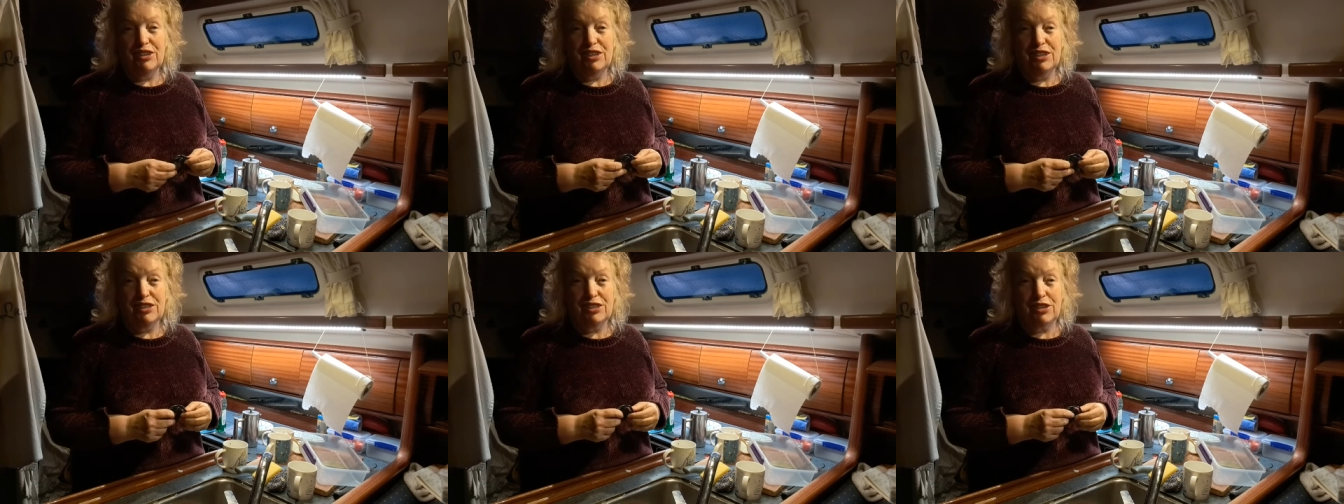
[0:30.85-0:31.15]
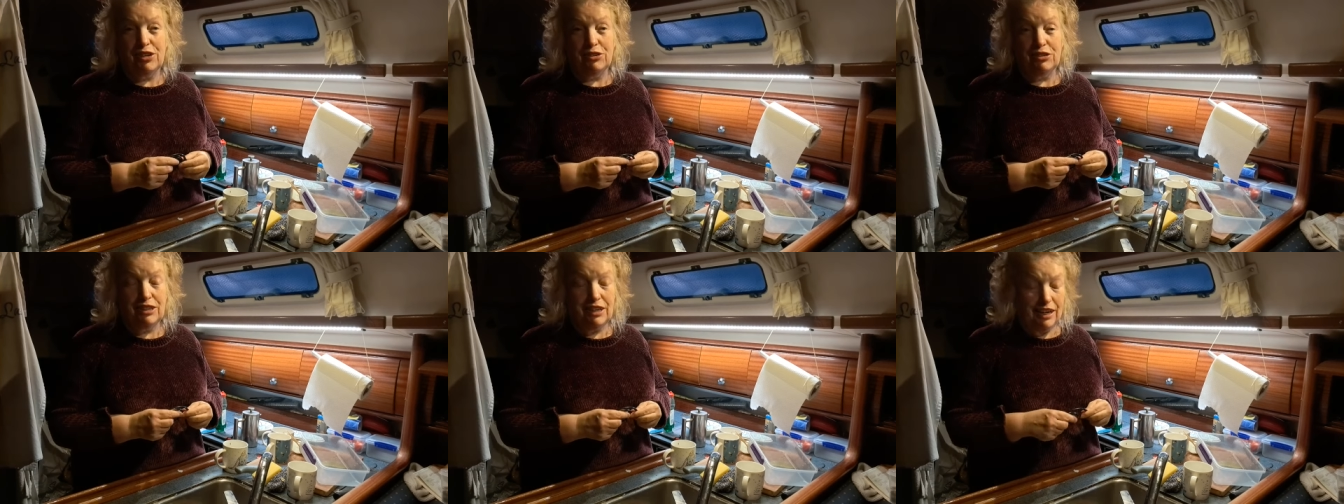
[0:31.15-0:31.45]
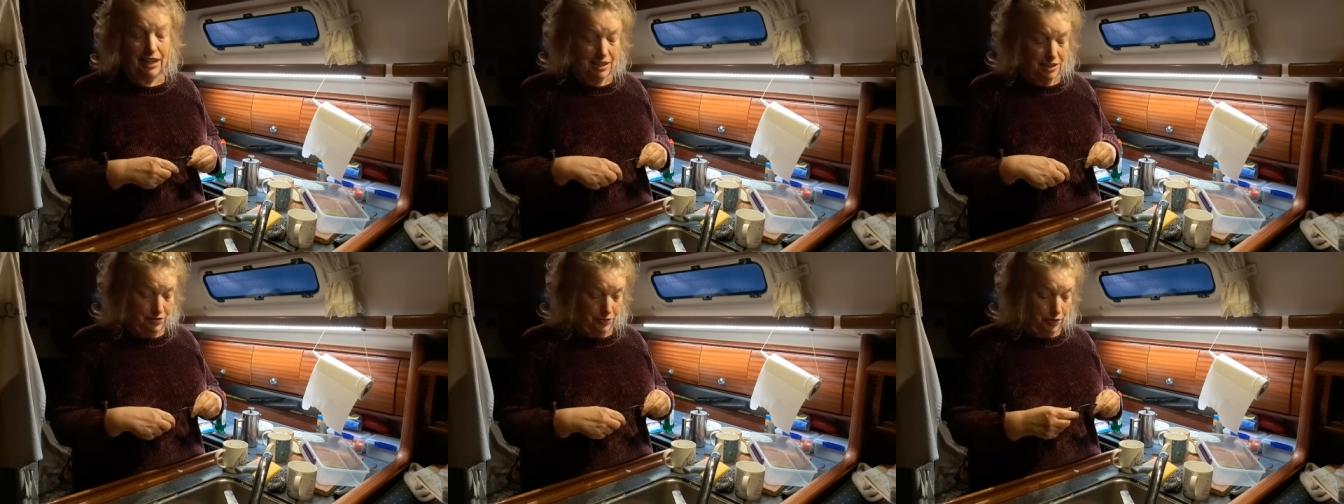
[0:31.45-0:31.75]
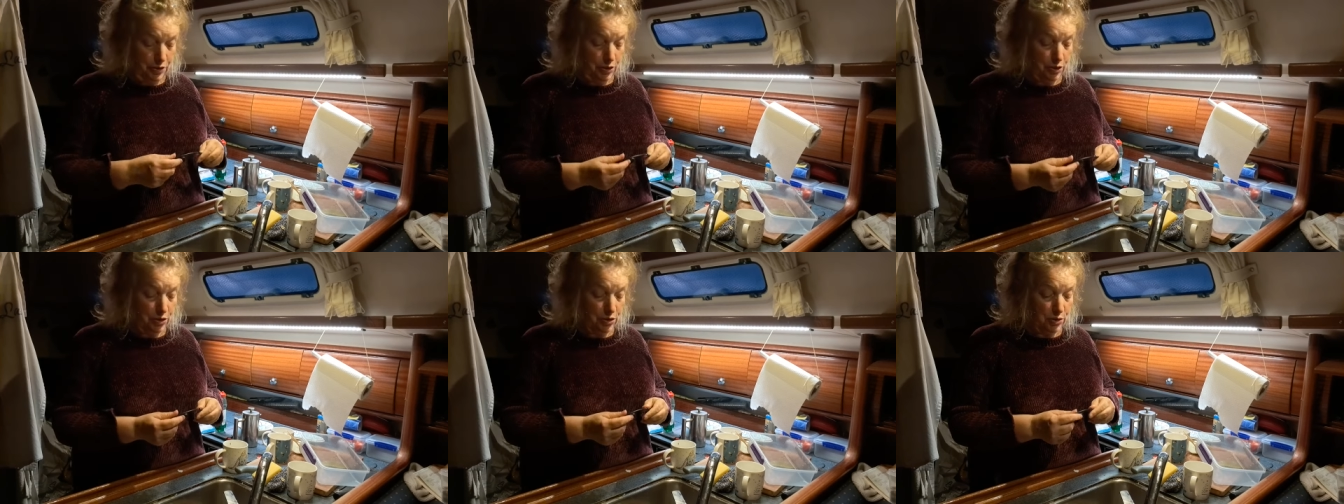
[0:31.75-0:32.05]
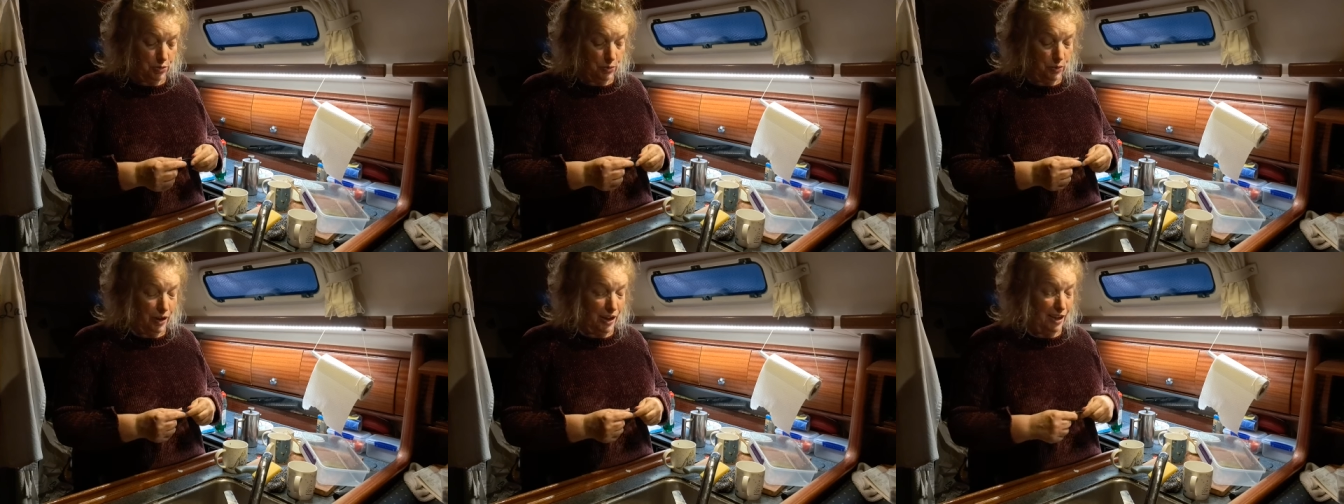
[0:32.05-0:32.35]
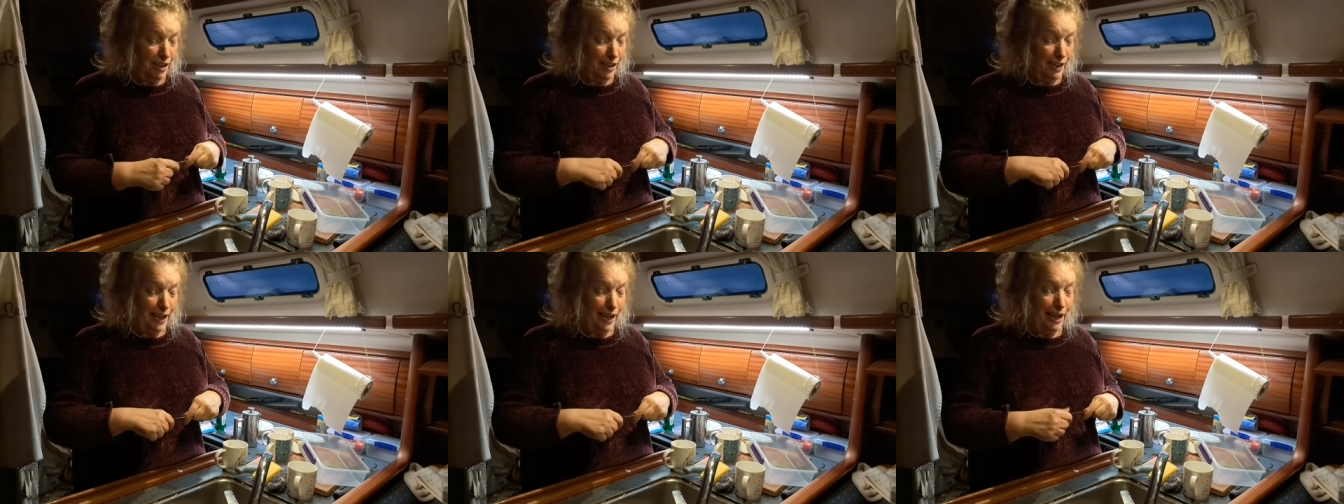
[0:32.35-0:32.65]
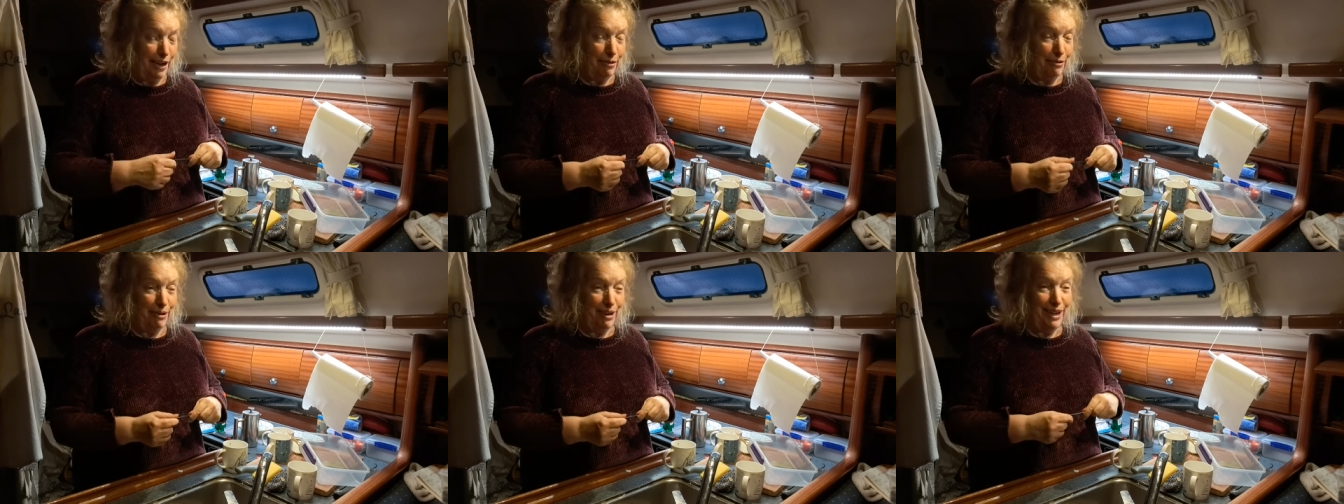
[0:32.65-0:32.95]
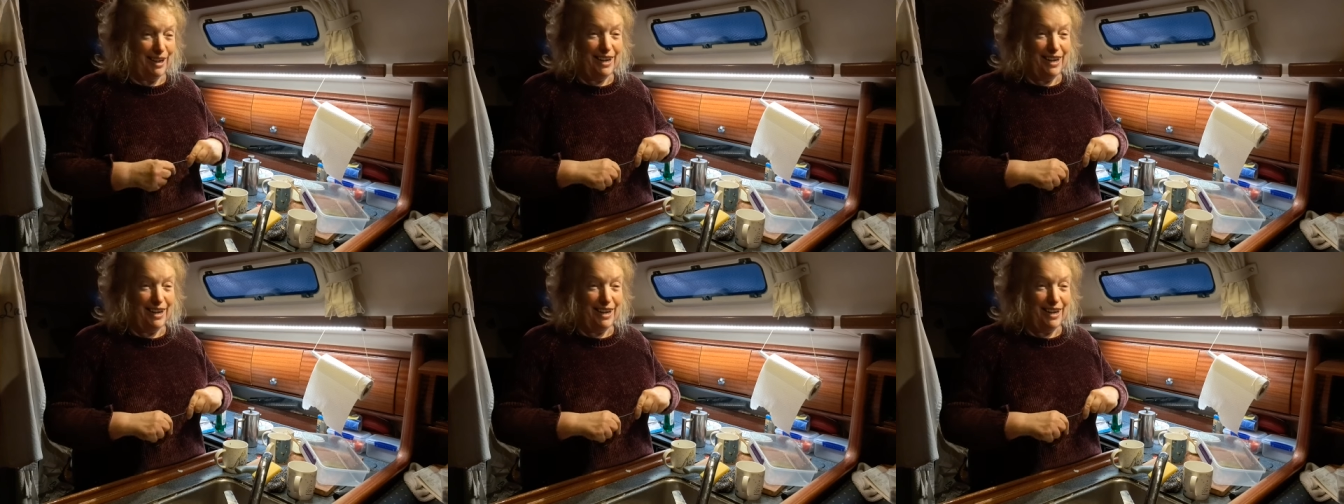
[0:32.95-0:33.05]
Salty Lass for a good while now.